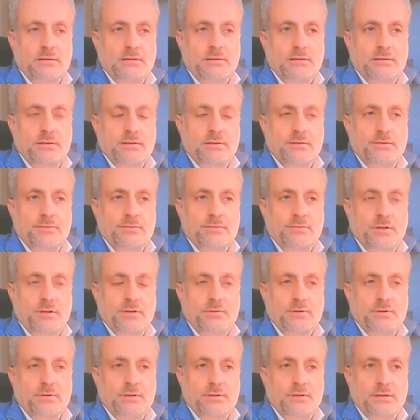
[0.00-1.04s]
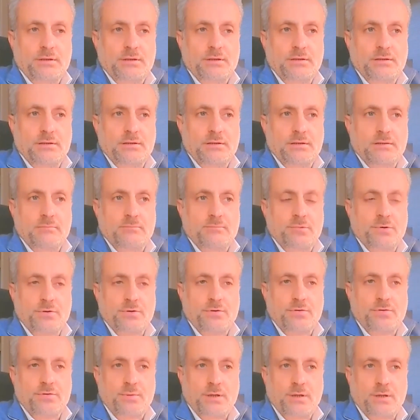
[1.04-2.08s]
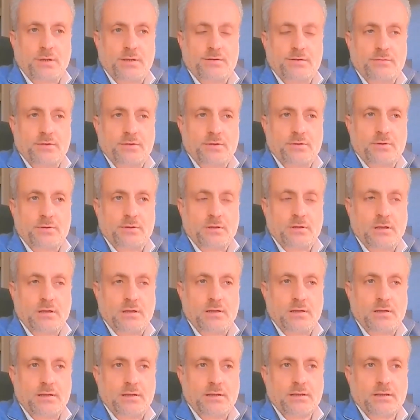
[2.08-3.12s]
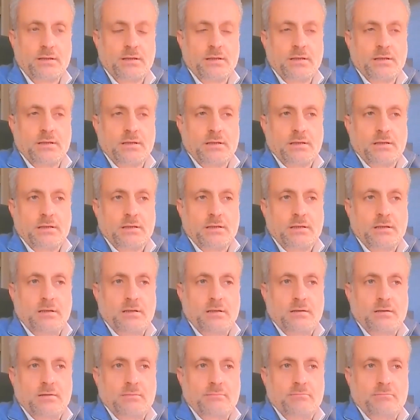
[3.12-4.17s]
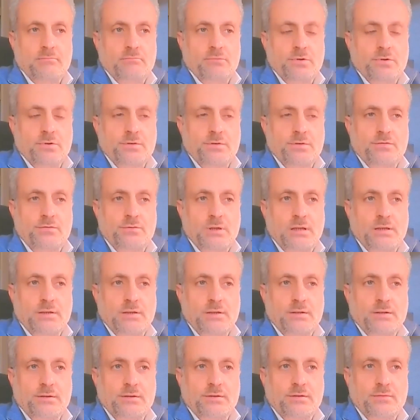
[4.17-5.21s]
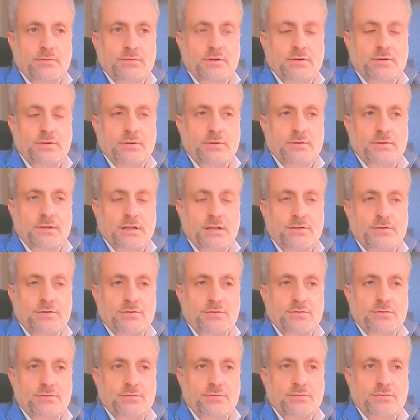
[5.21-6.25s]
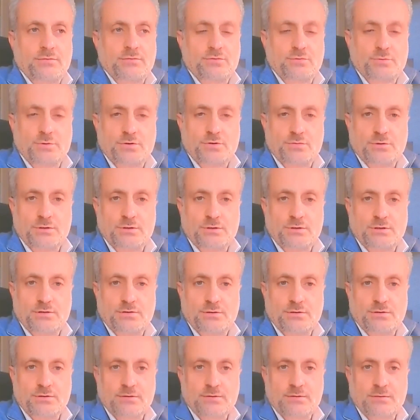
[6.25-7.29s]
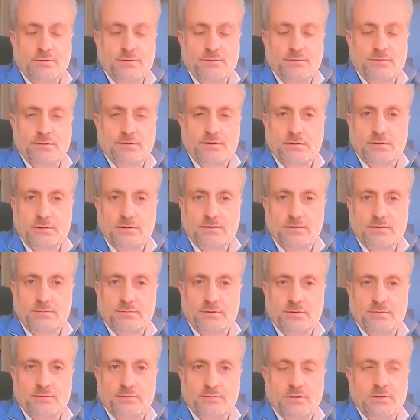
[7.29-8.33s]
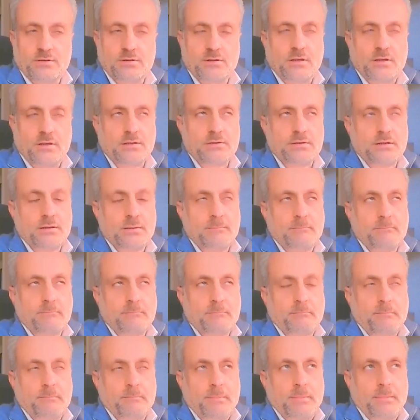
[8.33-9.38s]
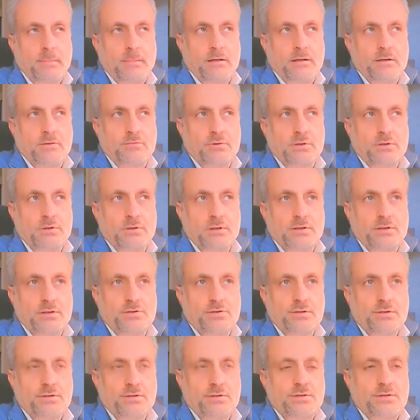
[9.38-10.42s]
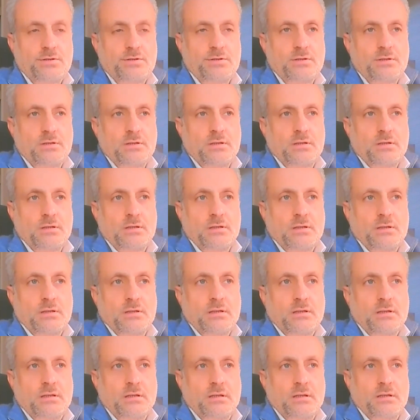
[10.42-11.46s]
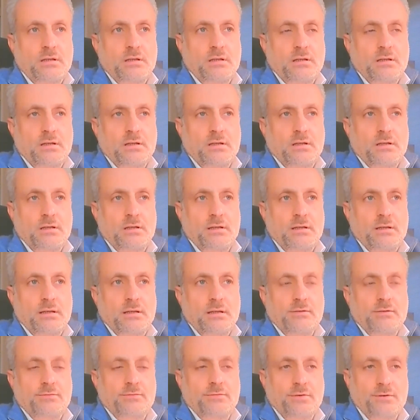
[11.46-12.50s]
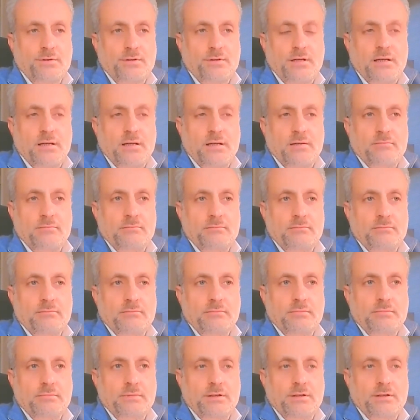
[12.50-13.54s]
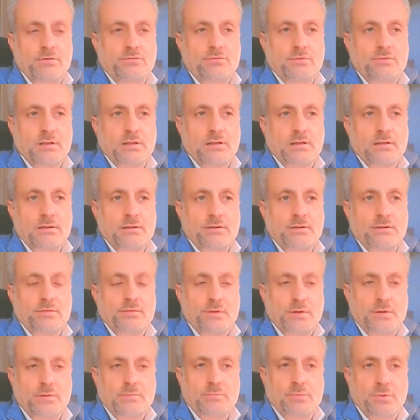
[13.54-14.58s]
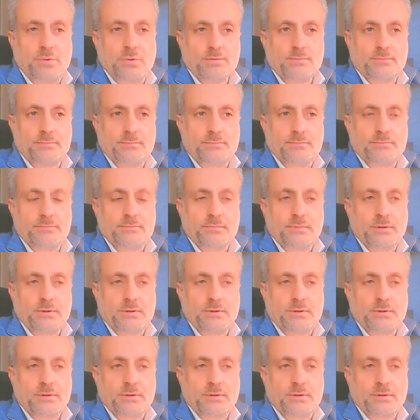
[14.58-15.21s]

you know the birth rates are very high. Most Israelis are very attached to Jewish traditions, even if they're not religious. And for them, Israel is very important.